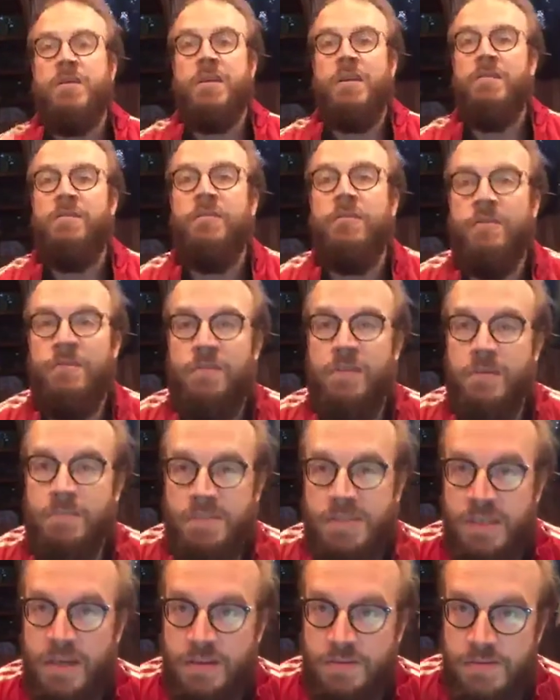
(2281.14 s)
food for
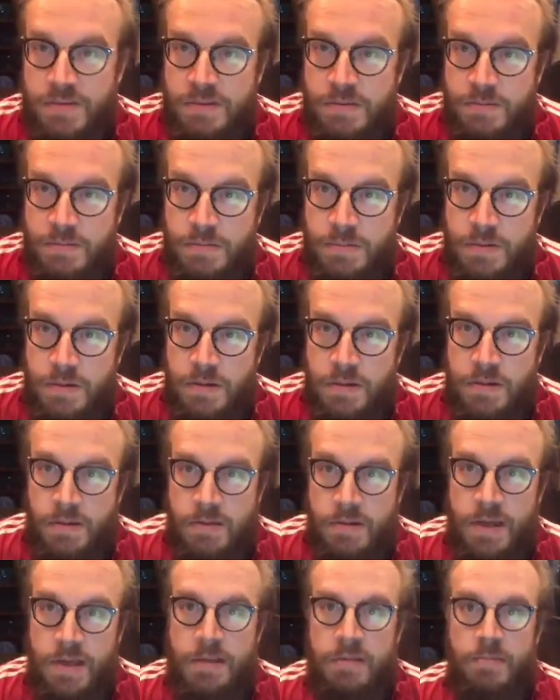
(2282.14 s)
themselves.
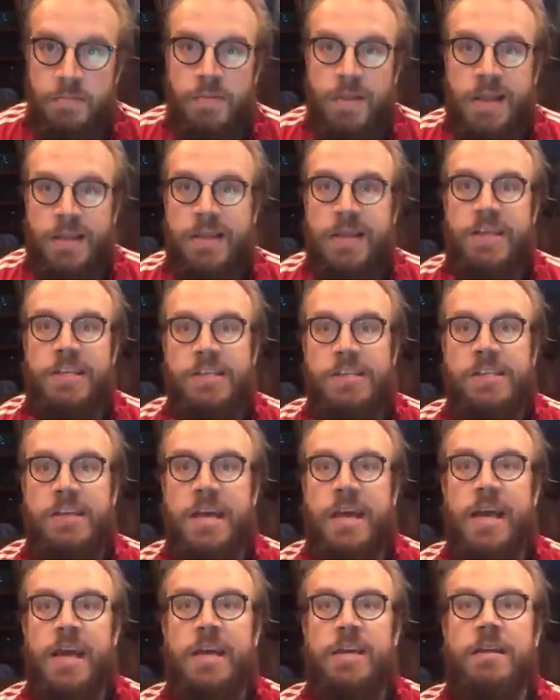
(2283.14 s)
Like plantations
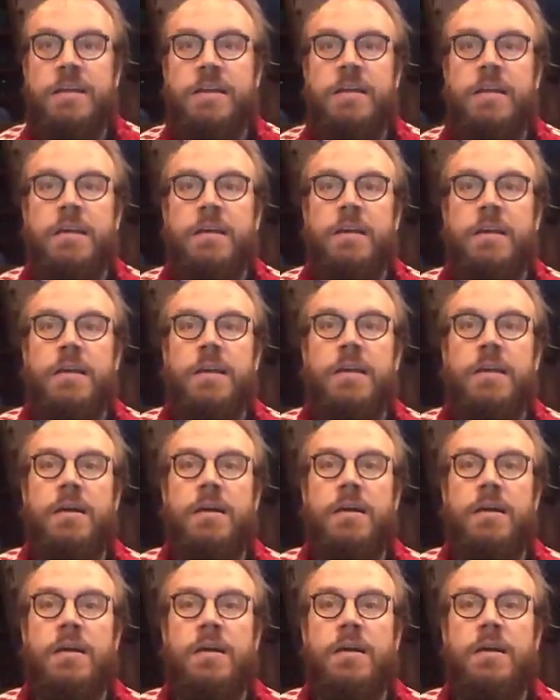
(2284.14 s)
had,
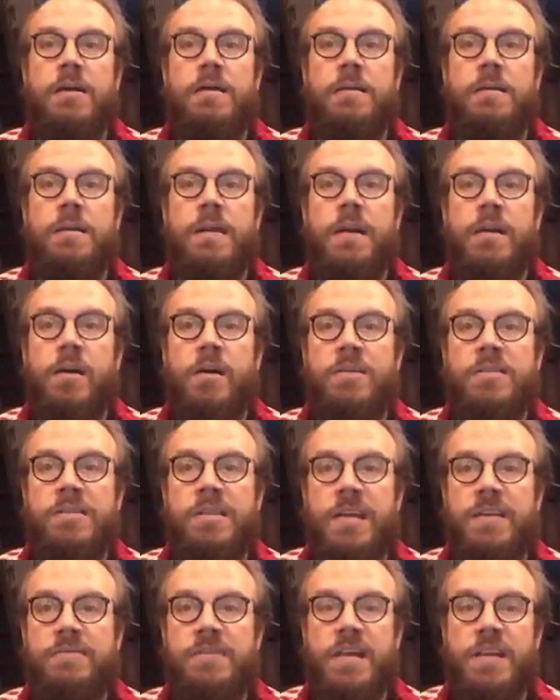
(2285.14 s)
like all
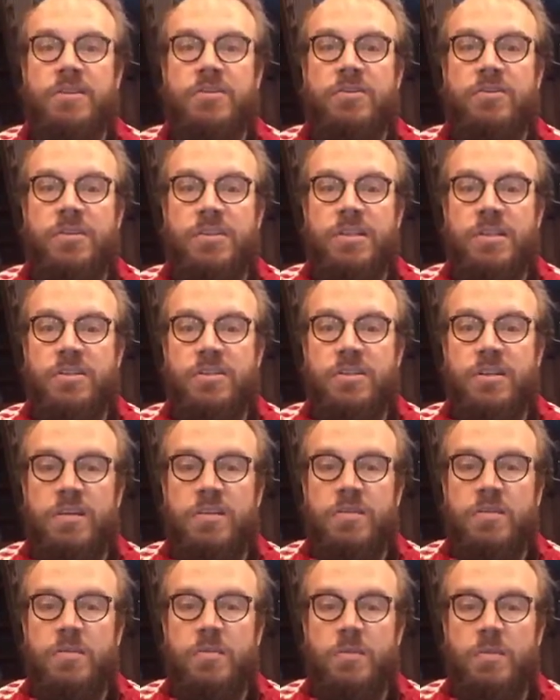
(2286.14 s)
slaves had to essentially,
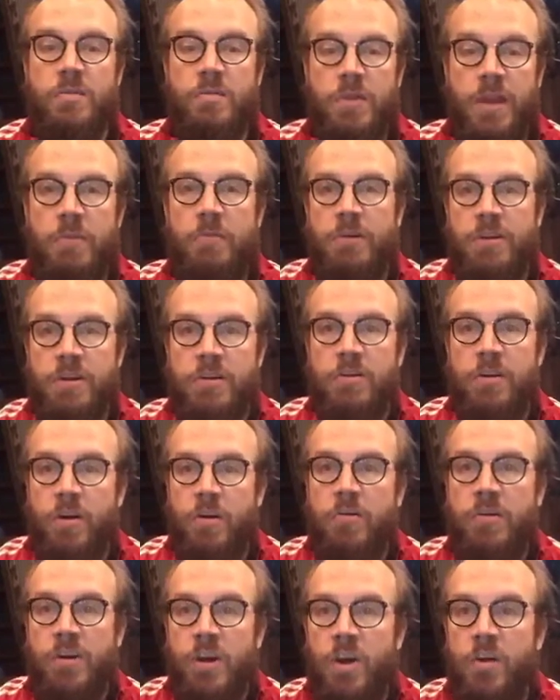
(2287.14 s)
they were their
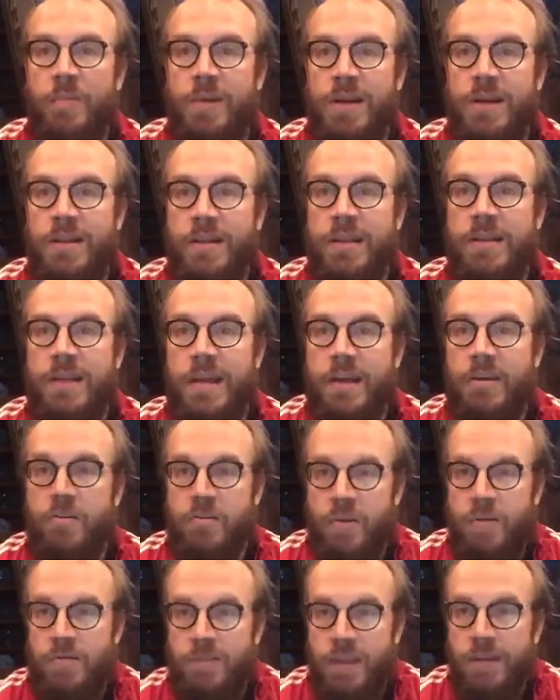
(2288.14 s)
own yeomen in that
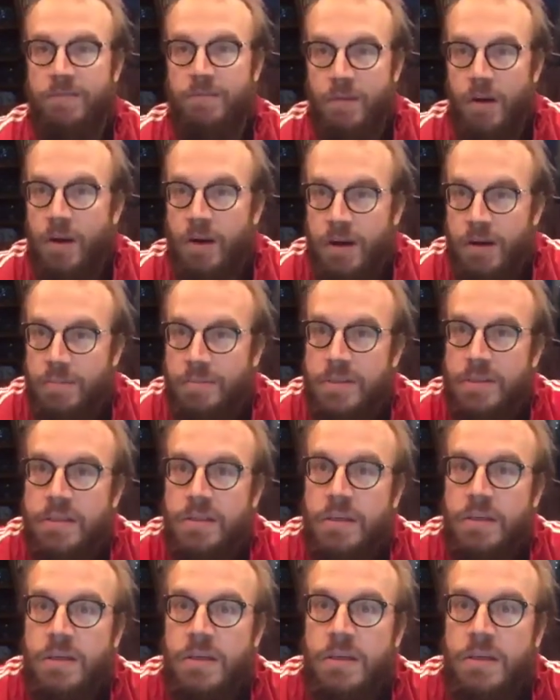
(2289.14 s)
they farmed
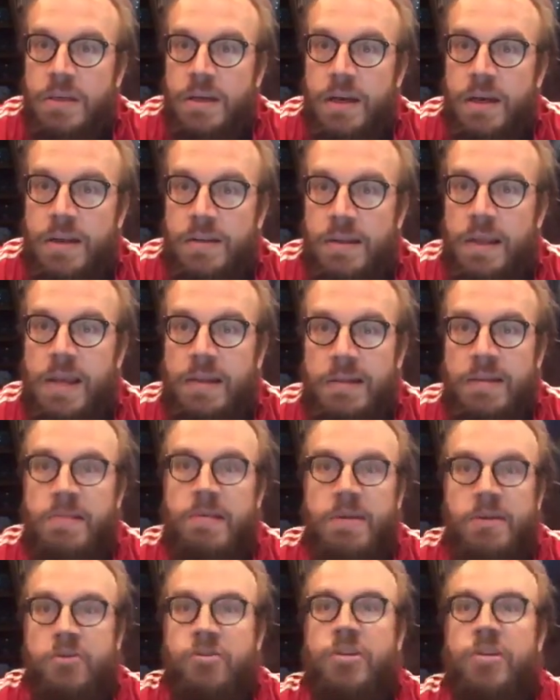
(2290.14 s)
and they
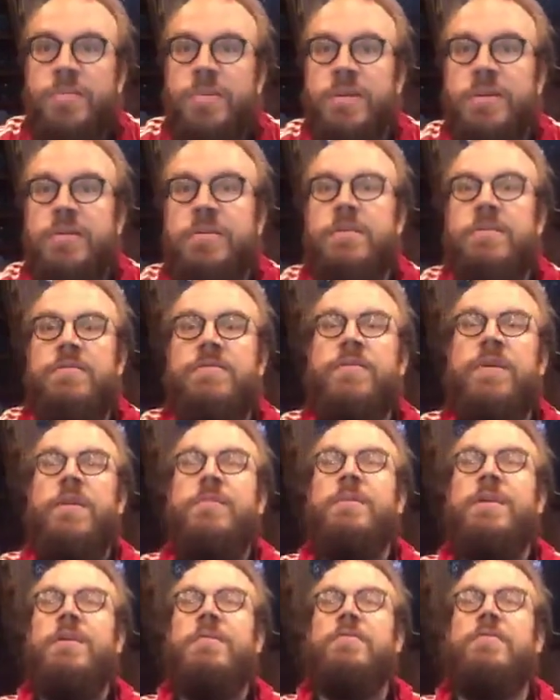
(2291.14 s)
contributed to the
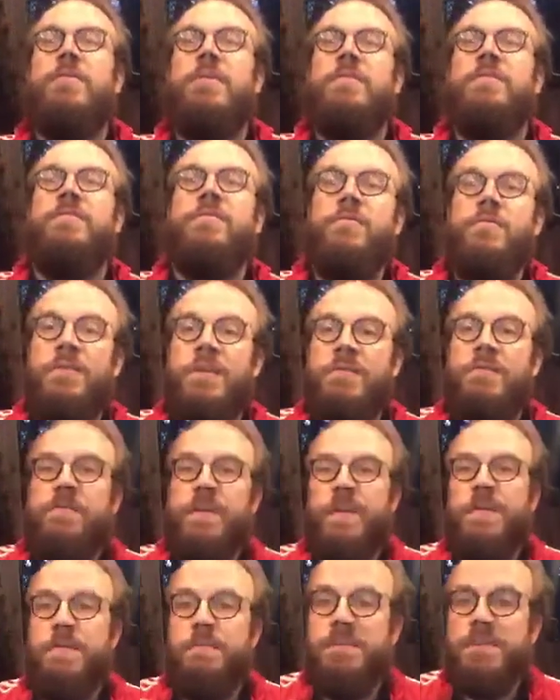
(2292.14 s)
farming of the food that
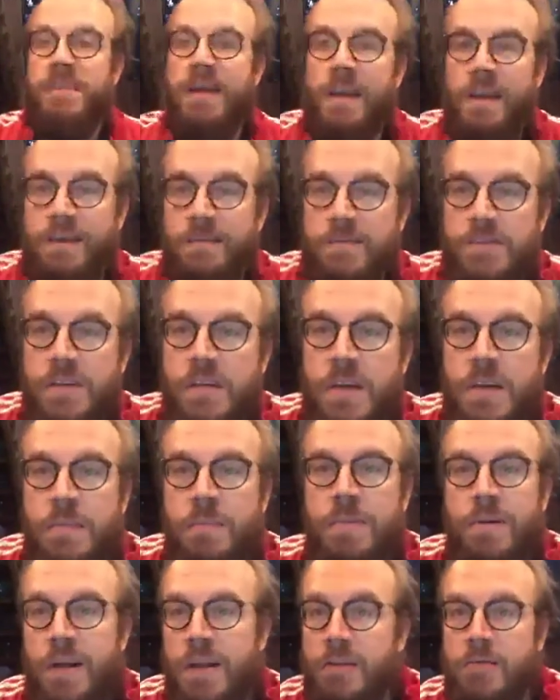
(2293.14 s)
fed themselves,
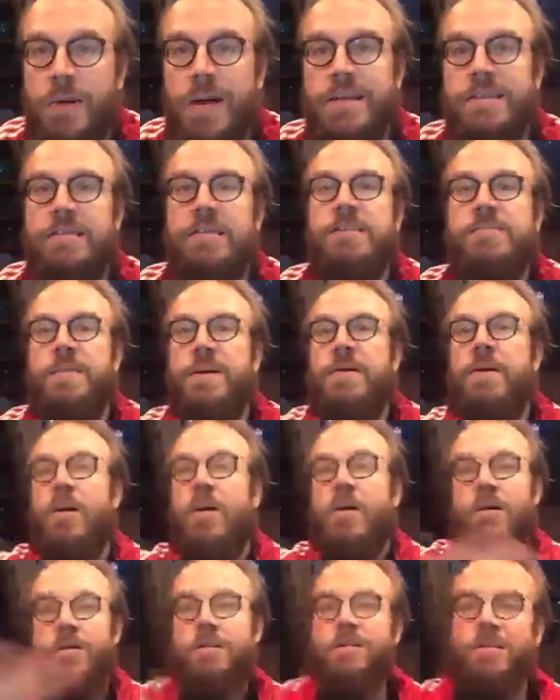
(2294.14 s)
but otherwise they spent
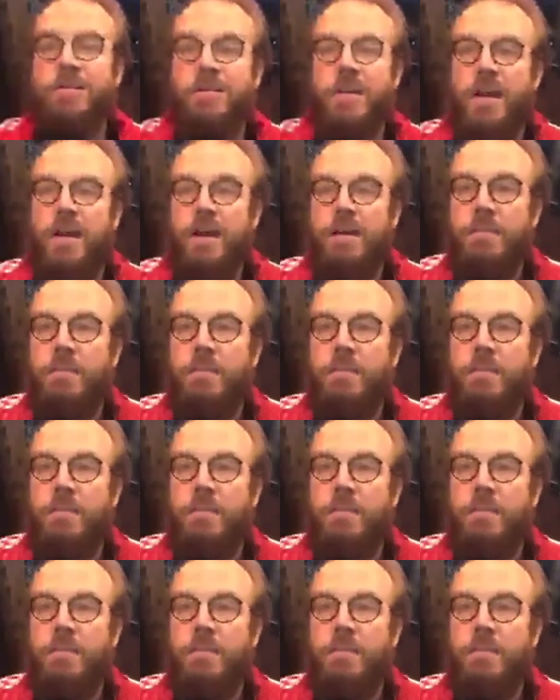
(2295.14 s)
all of their time